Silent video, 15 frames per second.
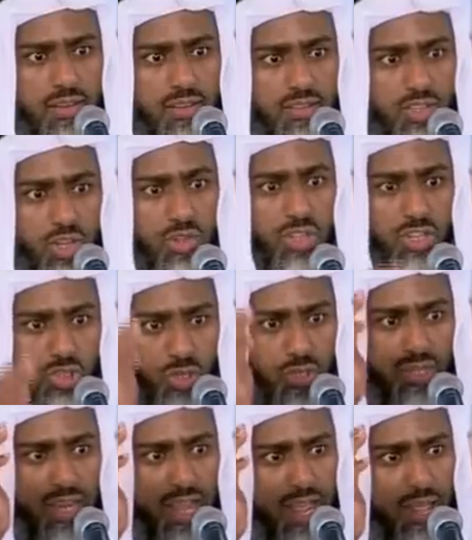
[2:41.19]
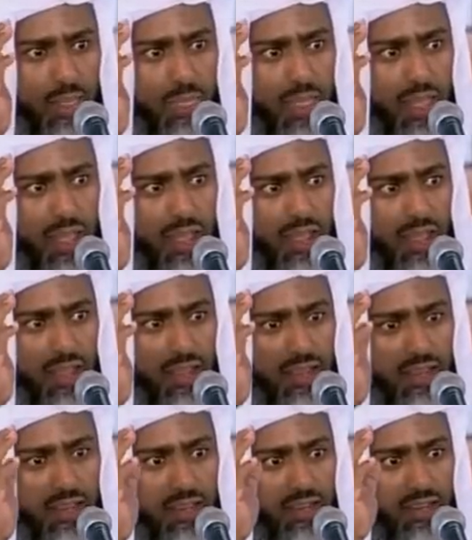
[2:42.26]
So the Sunnah,
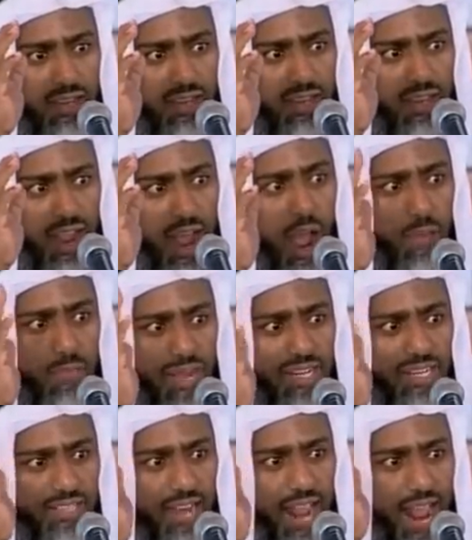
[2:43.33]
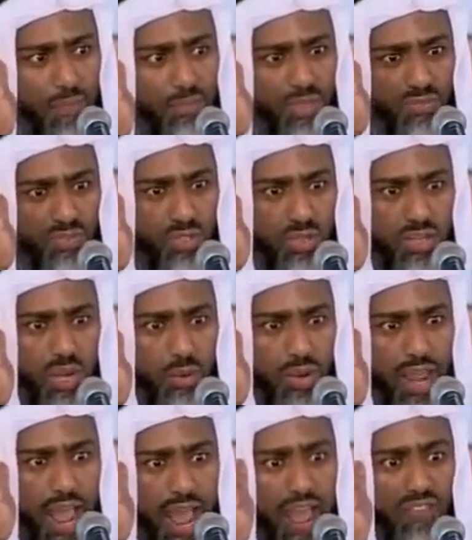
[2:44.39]
how many types of Sunnah we
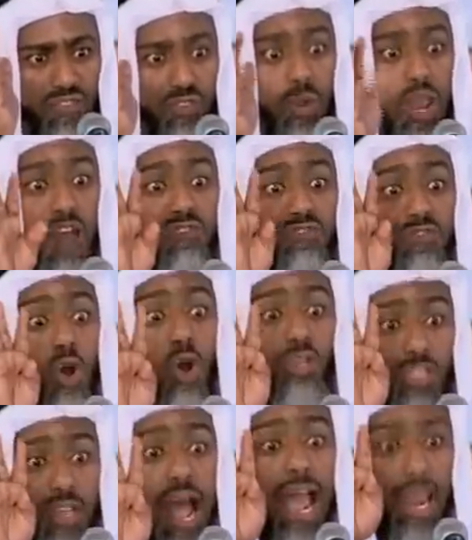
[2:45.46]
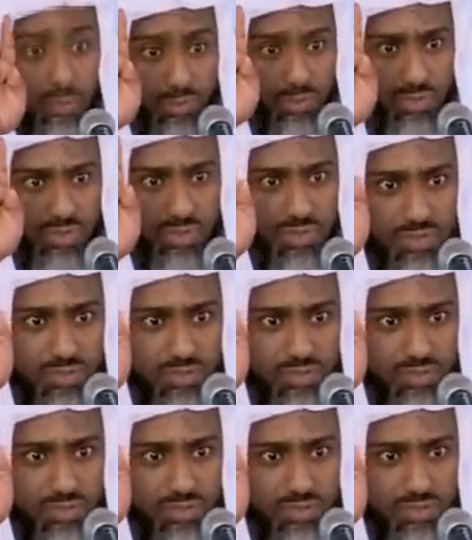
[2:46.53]
have? We have 4 types.